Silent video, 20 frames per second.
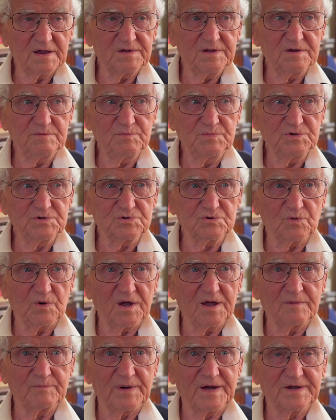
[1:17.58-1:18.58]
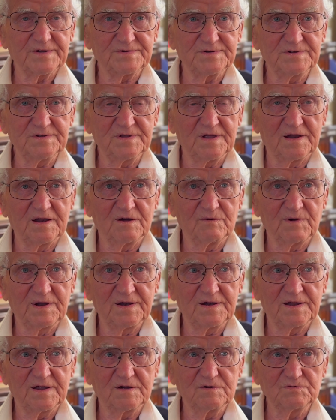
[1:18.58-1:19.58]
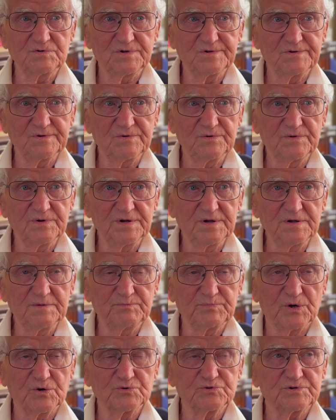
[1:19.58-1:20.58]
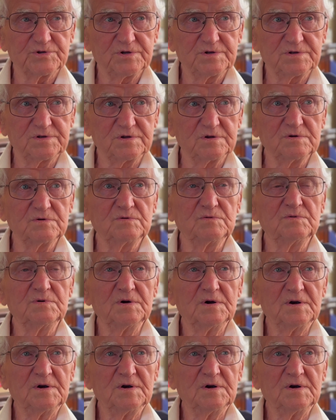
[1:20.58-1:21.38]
did my square bashing, then I went down to, posted to